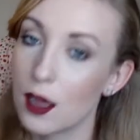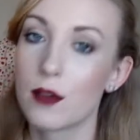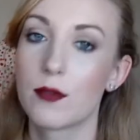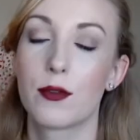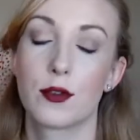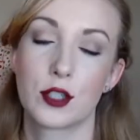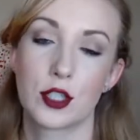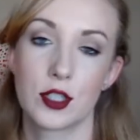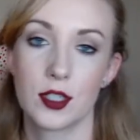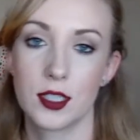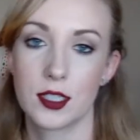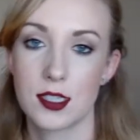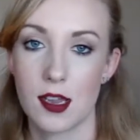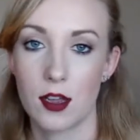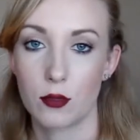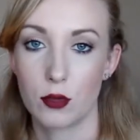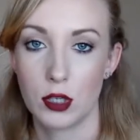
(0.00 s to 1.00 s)
unfortunately
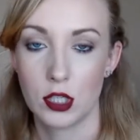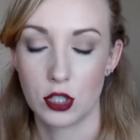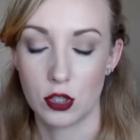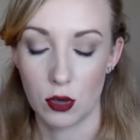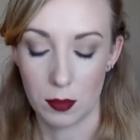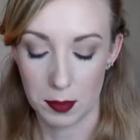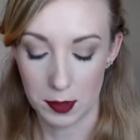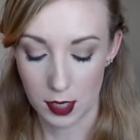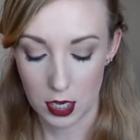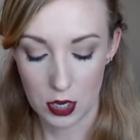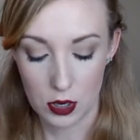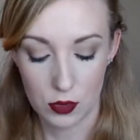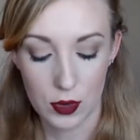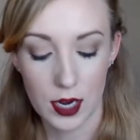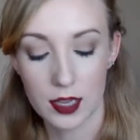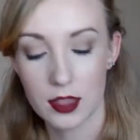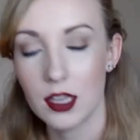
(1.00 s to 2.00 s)
it's not going to show up on you.
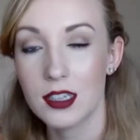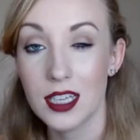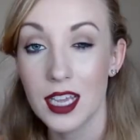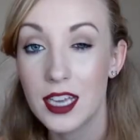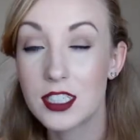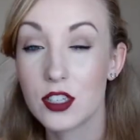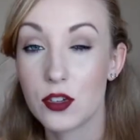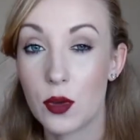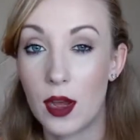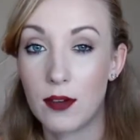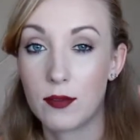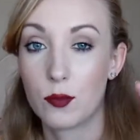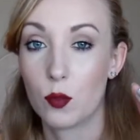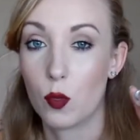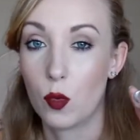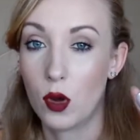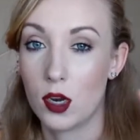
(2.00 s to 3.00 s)
I think they do
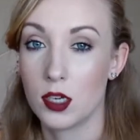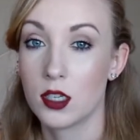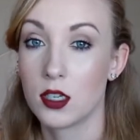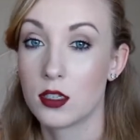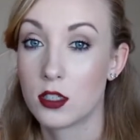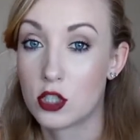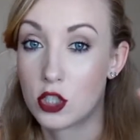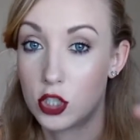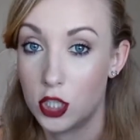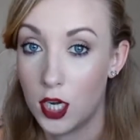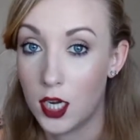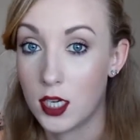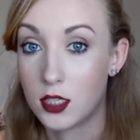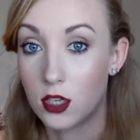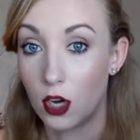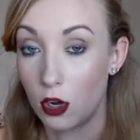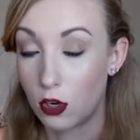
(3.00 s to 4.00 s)
have one
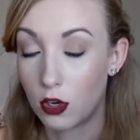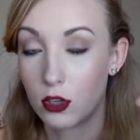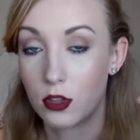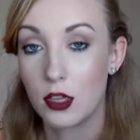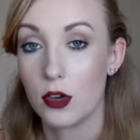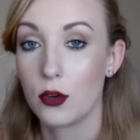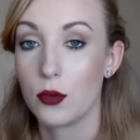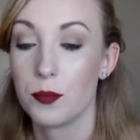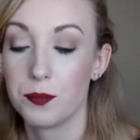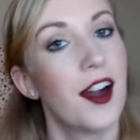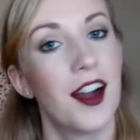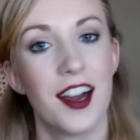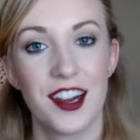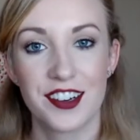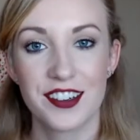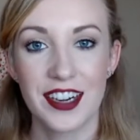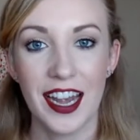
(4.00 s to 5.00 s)
shade darker though.
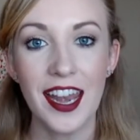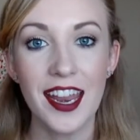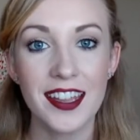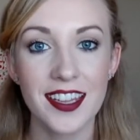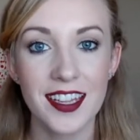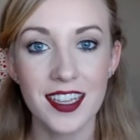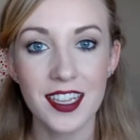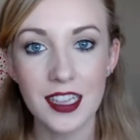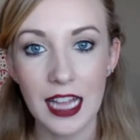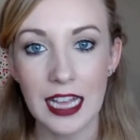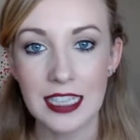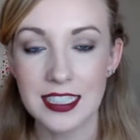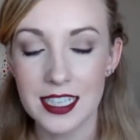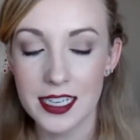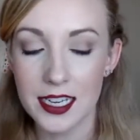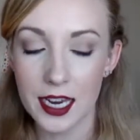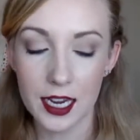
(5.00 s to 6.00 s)
Alright, and then the
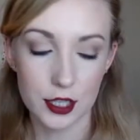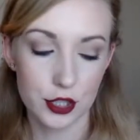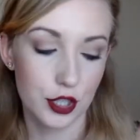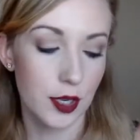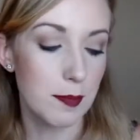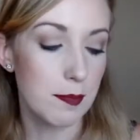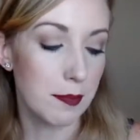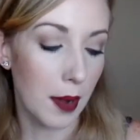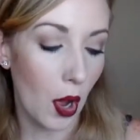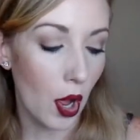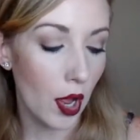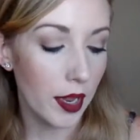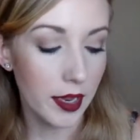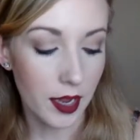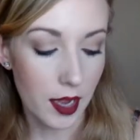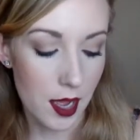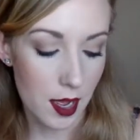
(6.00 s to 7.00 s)
last thing I actually
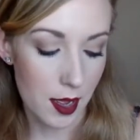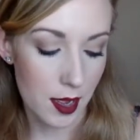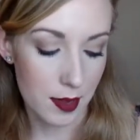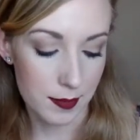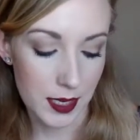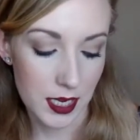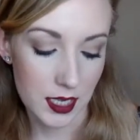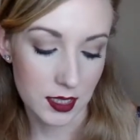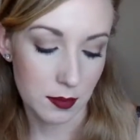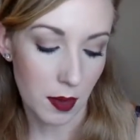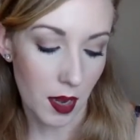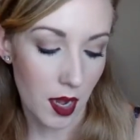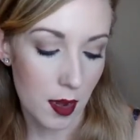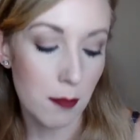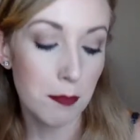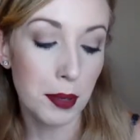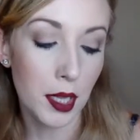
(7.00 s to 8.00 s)
bought um, is
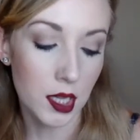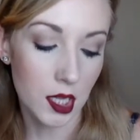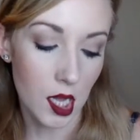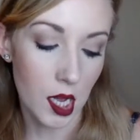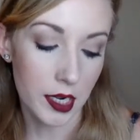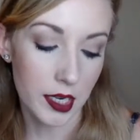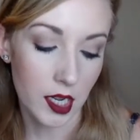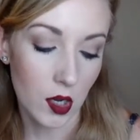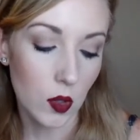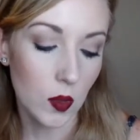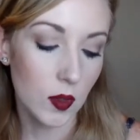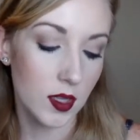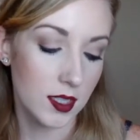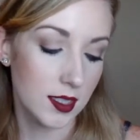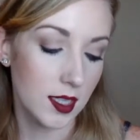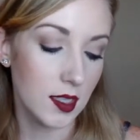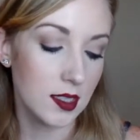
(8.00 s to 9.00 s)
by Palladio.
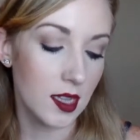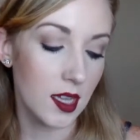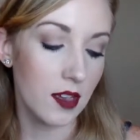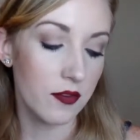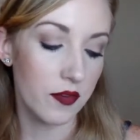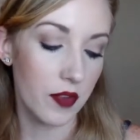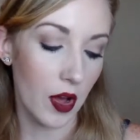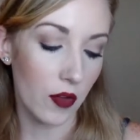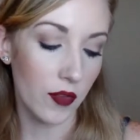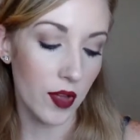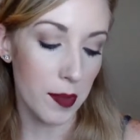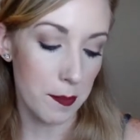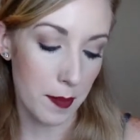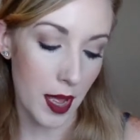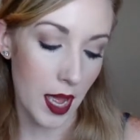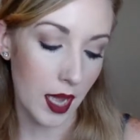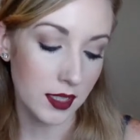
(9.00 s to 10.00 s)
This is the
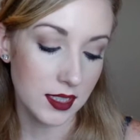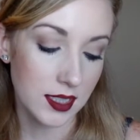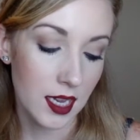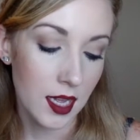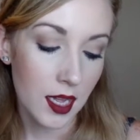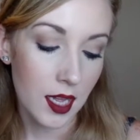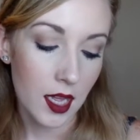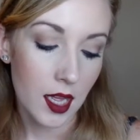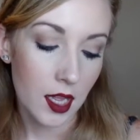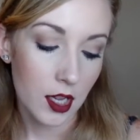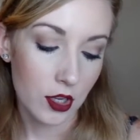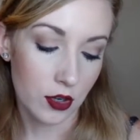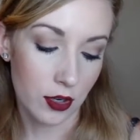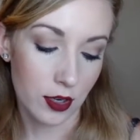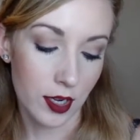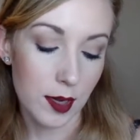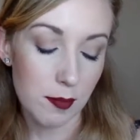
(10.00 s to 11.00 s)
Velvet Matte
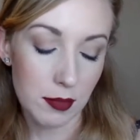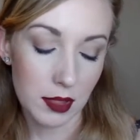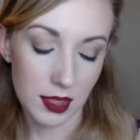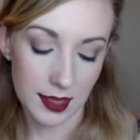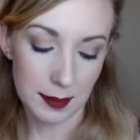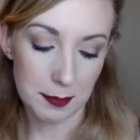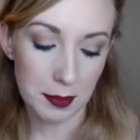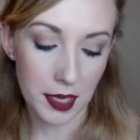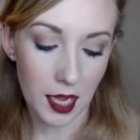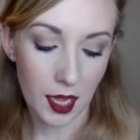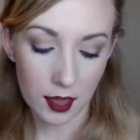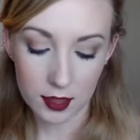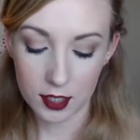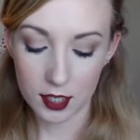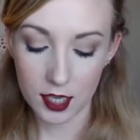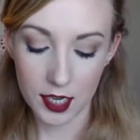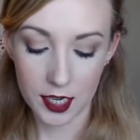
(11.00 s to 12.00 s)
Cream Lip
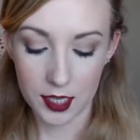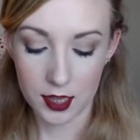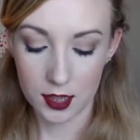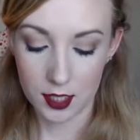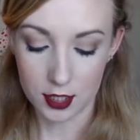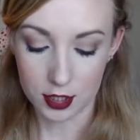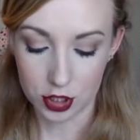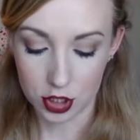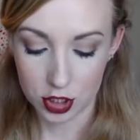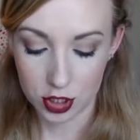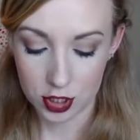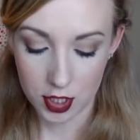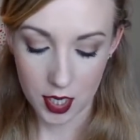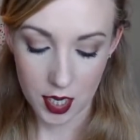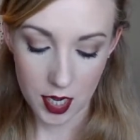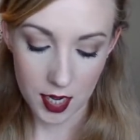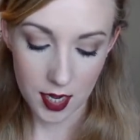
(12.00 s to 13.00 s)
Color in the
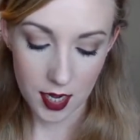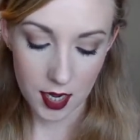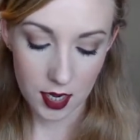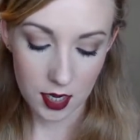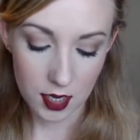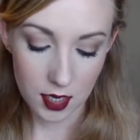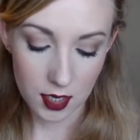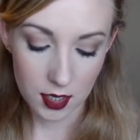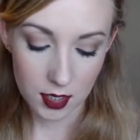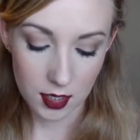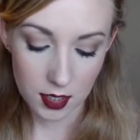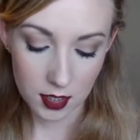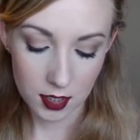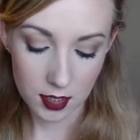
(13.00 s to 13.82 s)
shade...